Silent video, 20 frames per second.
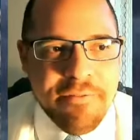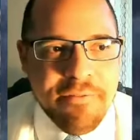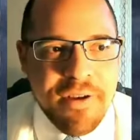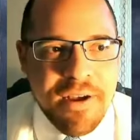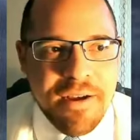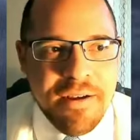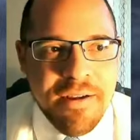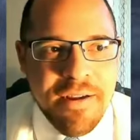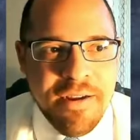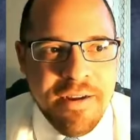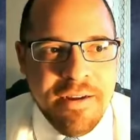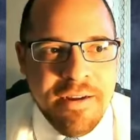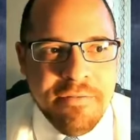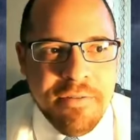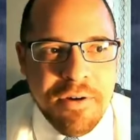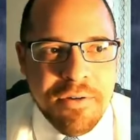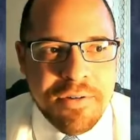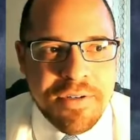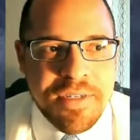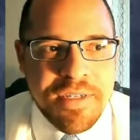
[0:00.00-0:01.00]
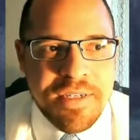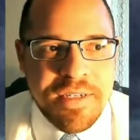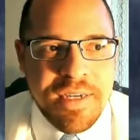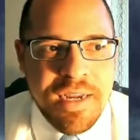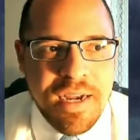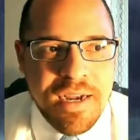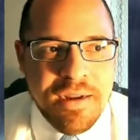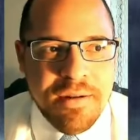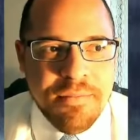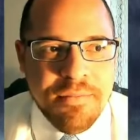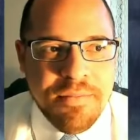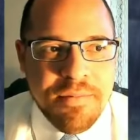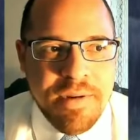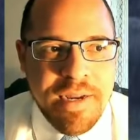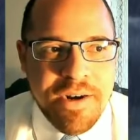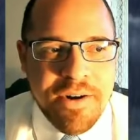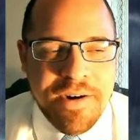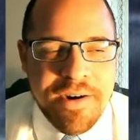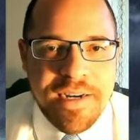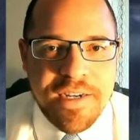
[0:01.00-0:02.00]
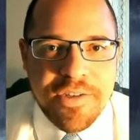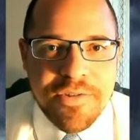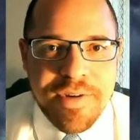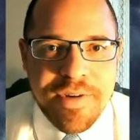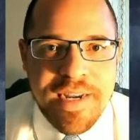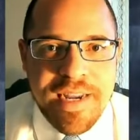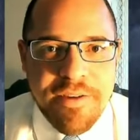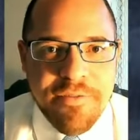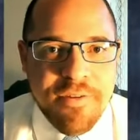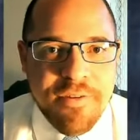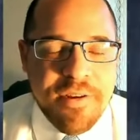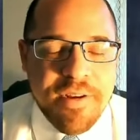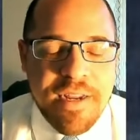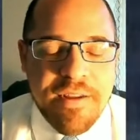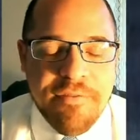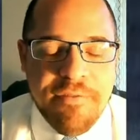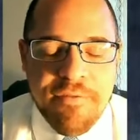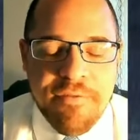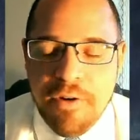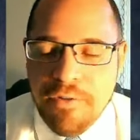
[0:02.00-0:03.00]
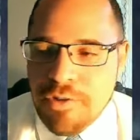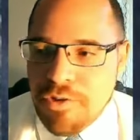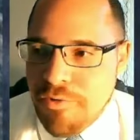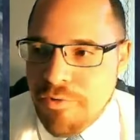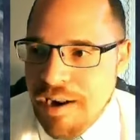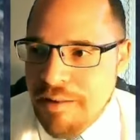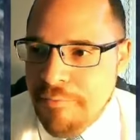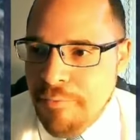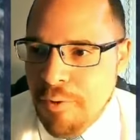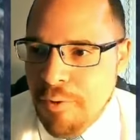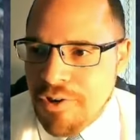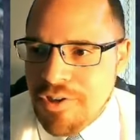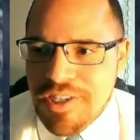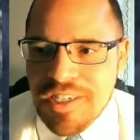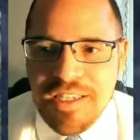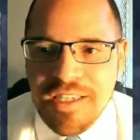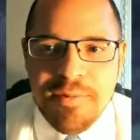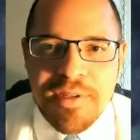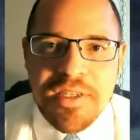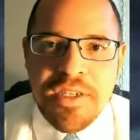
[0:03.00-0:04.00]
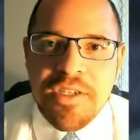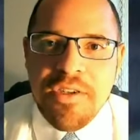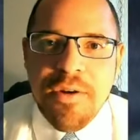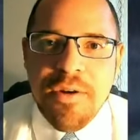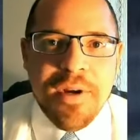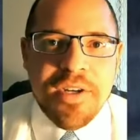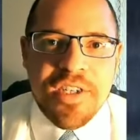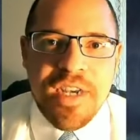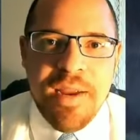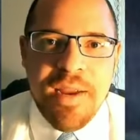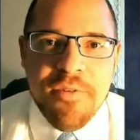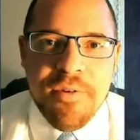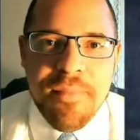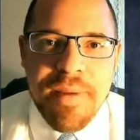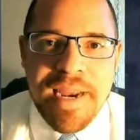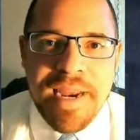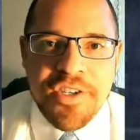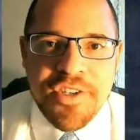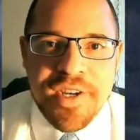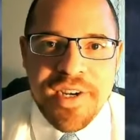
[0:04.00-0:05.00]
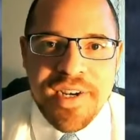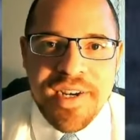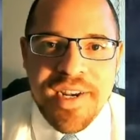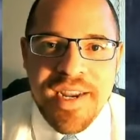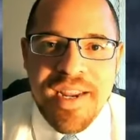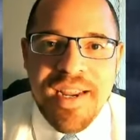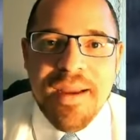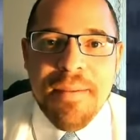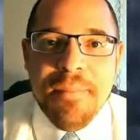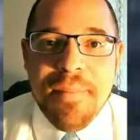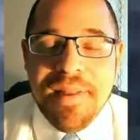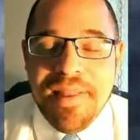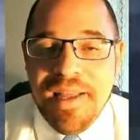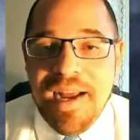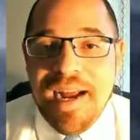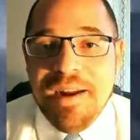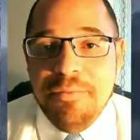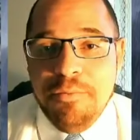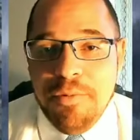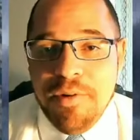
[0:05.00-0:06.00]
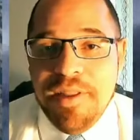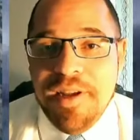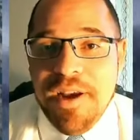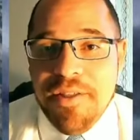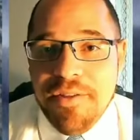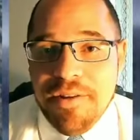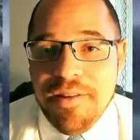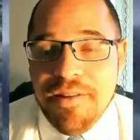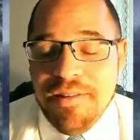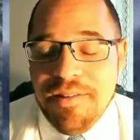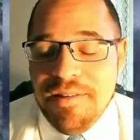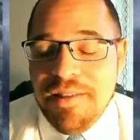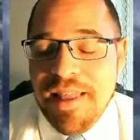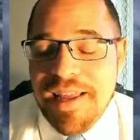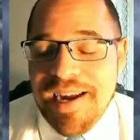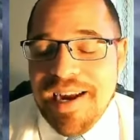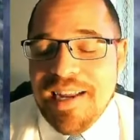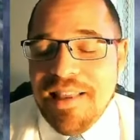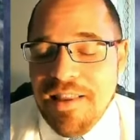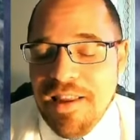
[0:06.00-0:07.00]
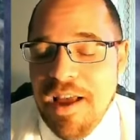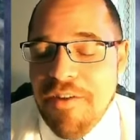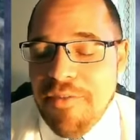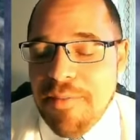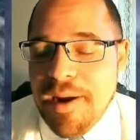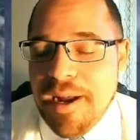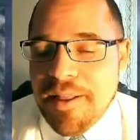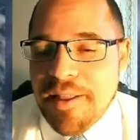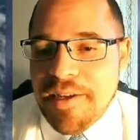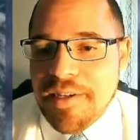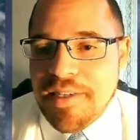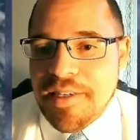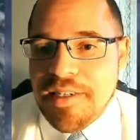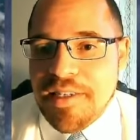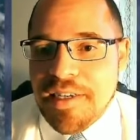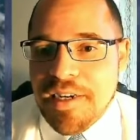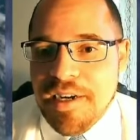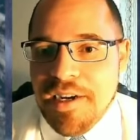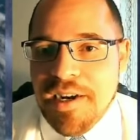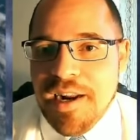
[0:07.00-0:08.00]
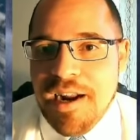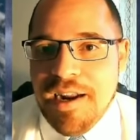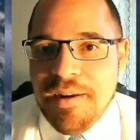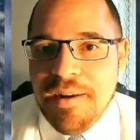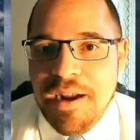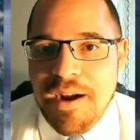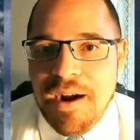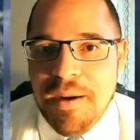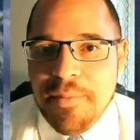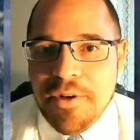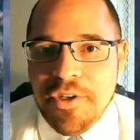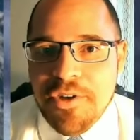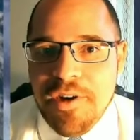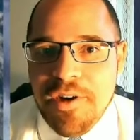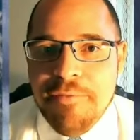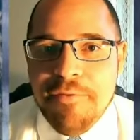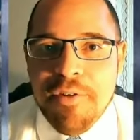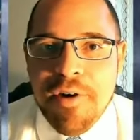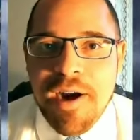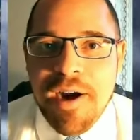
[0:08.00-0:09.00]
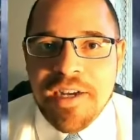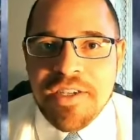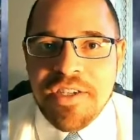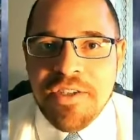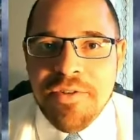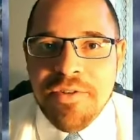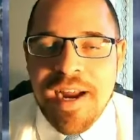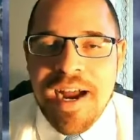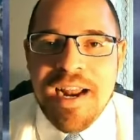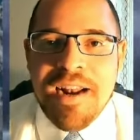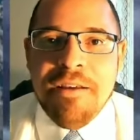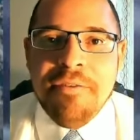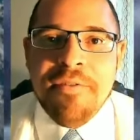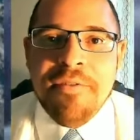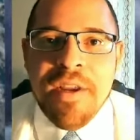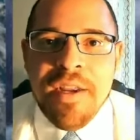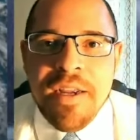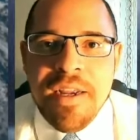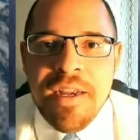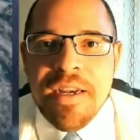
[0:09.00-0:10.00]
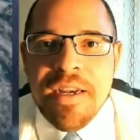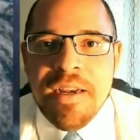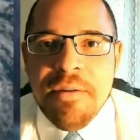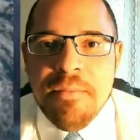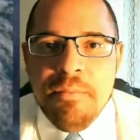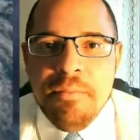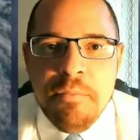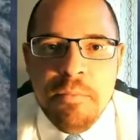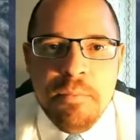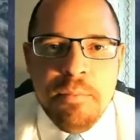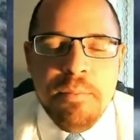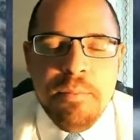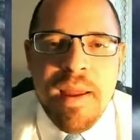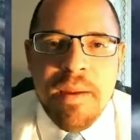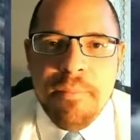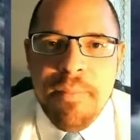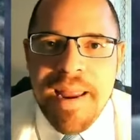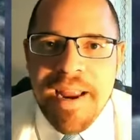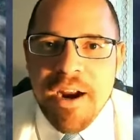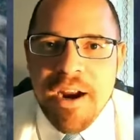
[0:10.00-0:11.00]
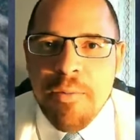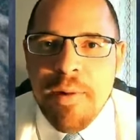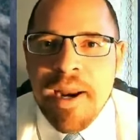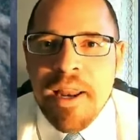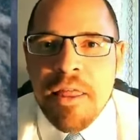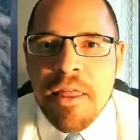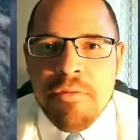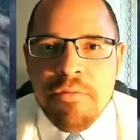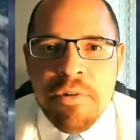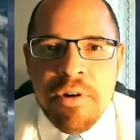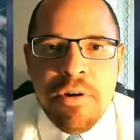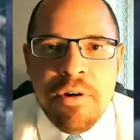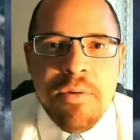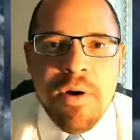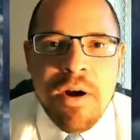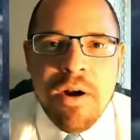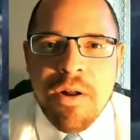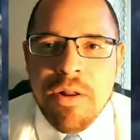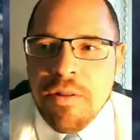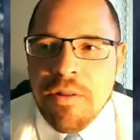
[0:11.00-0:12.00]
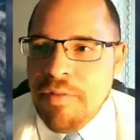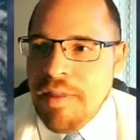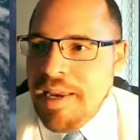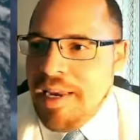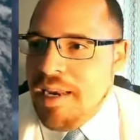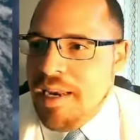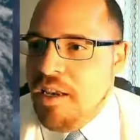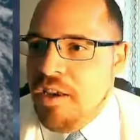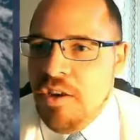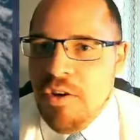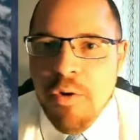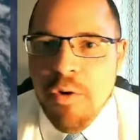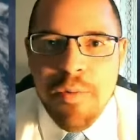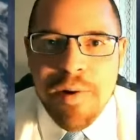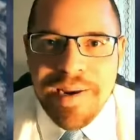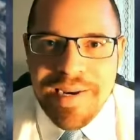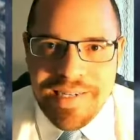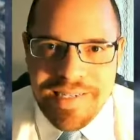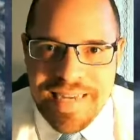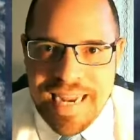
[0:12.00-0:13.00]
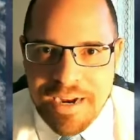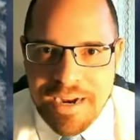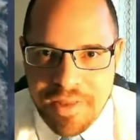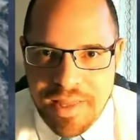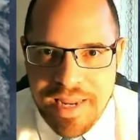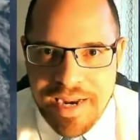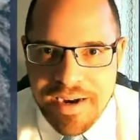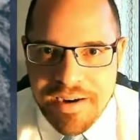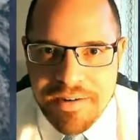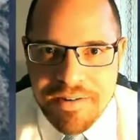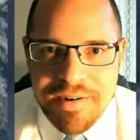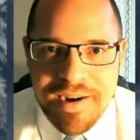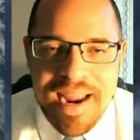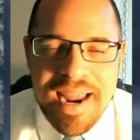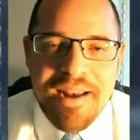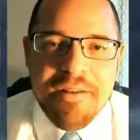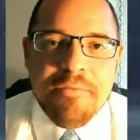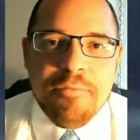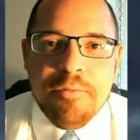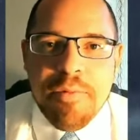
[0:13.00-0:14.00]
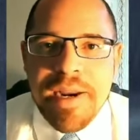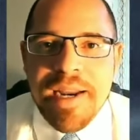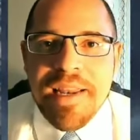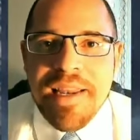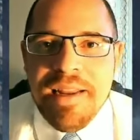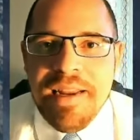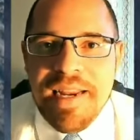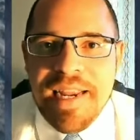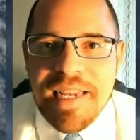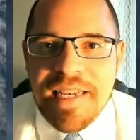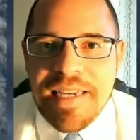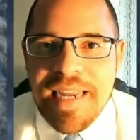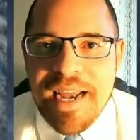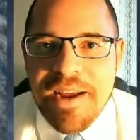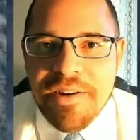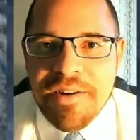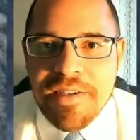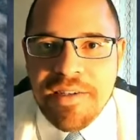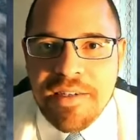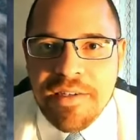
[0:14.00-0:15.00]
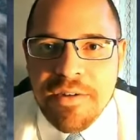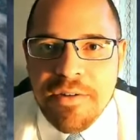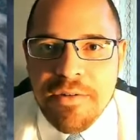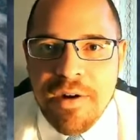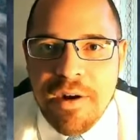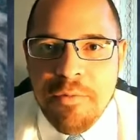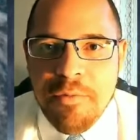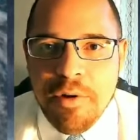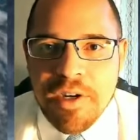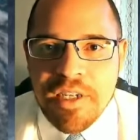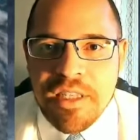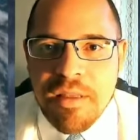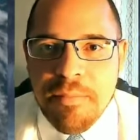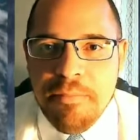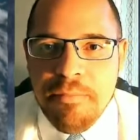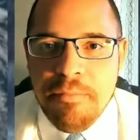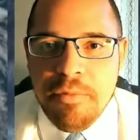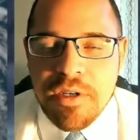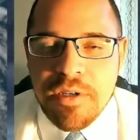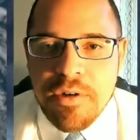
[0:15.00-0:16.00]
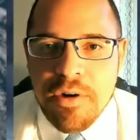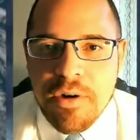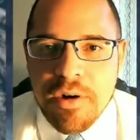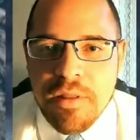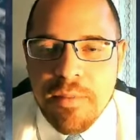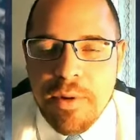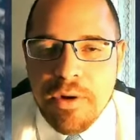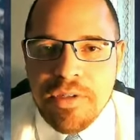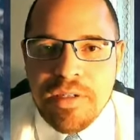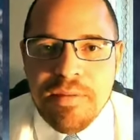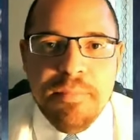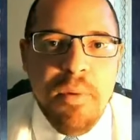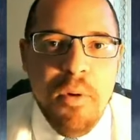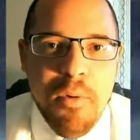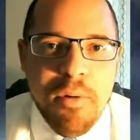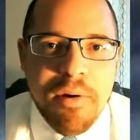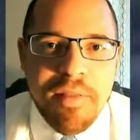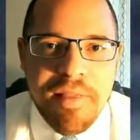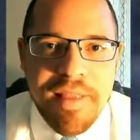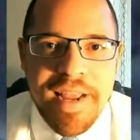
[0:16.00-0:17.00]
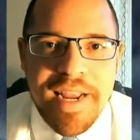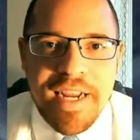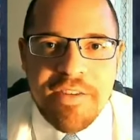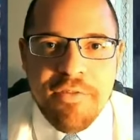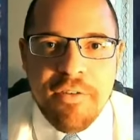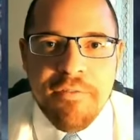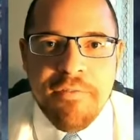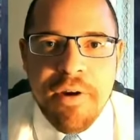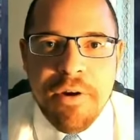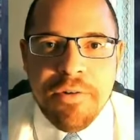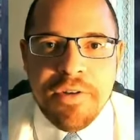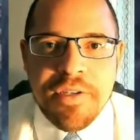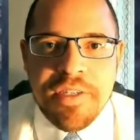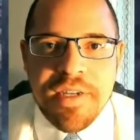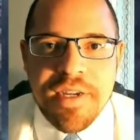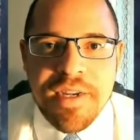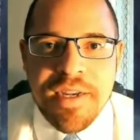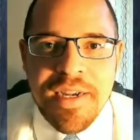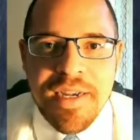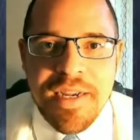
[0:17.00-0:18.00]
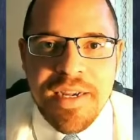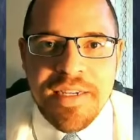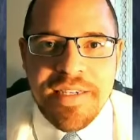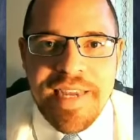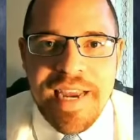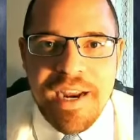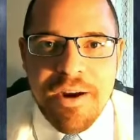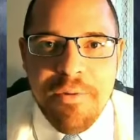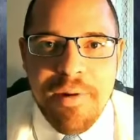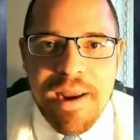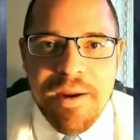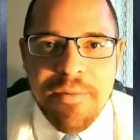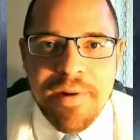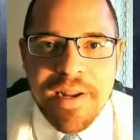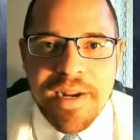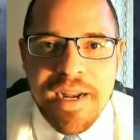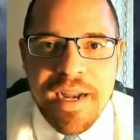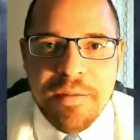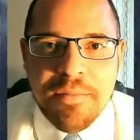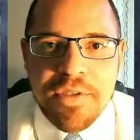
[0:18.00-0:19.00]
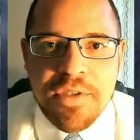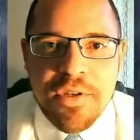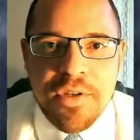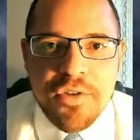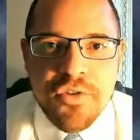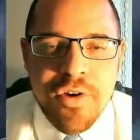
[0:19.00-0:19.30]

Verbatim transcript: of uh, folks to, uh, in our industry give uh, give folks credit for just with so much information but the, I, the other thing i love about this it's a good opportunity for us to kind of make our way through all the noise out there and really get down to uh, what's the what are the most important things for folks to take away when it comes to